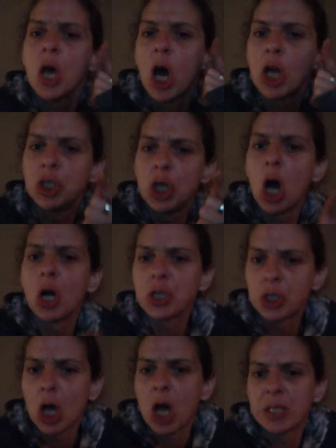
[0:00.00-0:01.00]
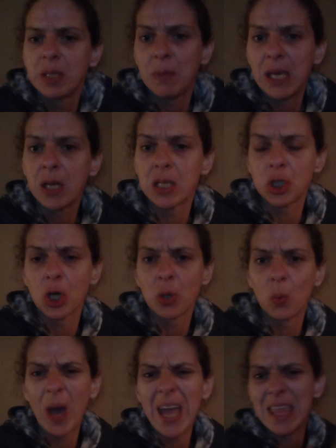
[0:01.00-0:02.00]
adults talk to me in a
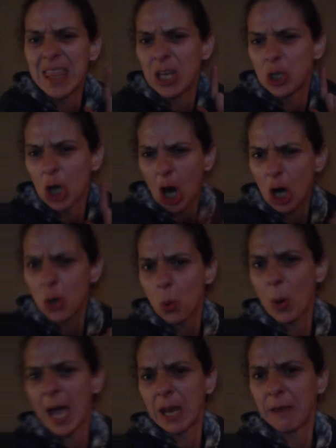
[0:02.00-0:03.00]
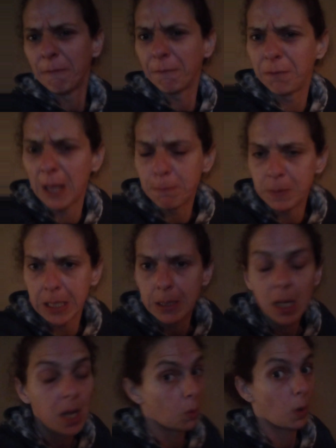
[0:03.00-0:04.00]
certain way and then turned around and flipped it.
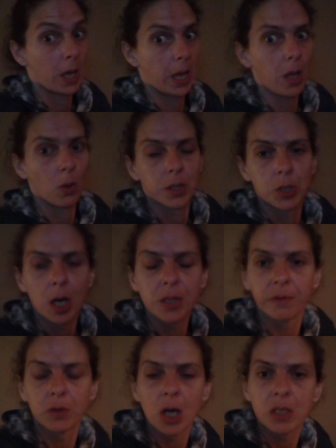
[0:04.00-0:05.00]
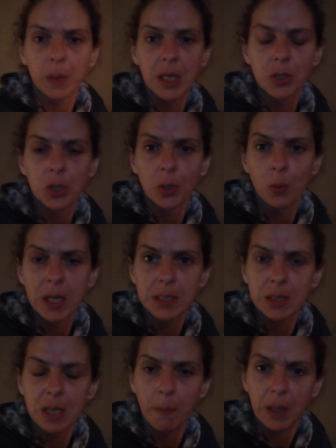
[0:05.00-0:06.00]
Well, hell, adults have talked to me in a certain way
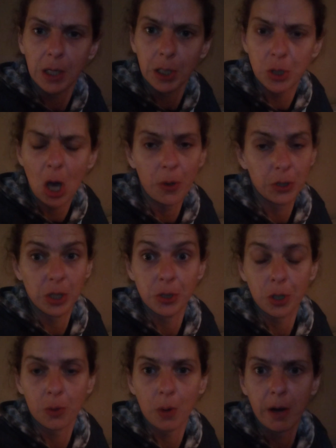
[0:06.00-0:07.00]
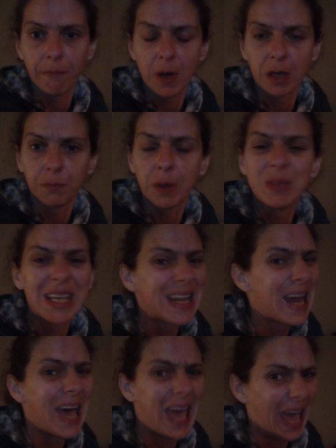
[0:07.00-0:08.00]
since I've been an adult and then turned around and fucking flipped it.
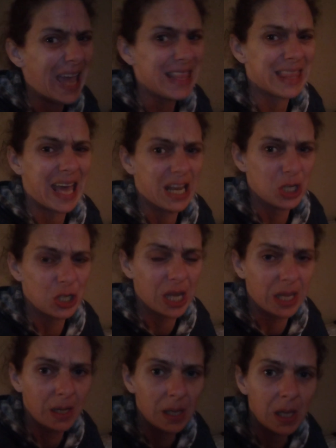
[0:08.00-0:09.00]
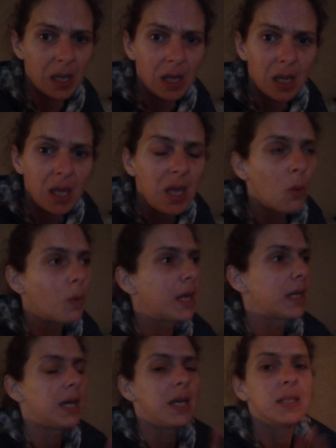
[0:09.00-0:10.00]
And I hate that shit. When
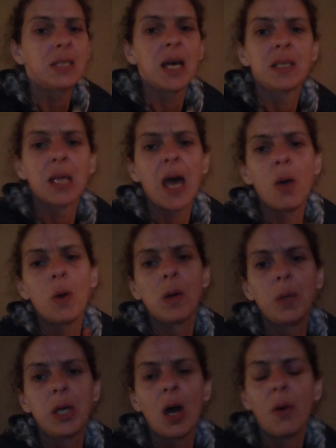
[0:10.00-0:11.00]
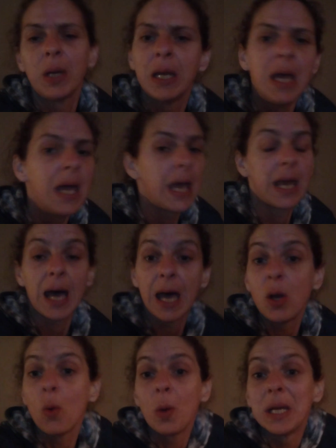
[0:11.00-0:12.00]
a kid says, hey, where are we going? And
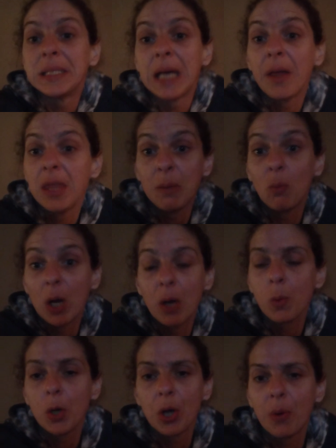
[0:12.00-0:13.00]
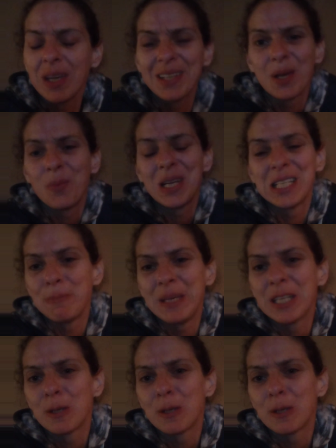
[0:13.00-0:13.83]
I don't want to tell them where we're going because I want it to be a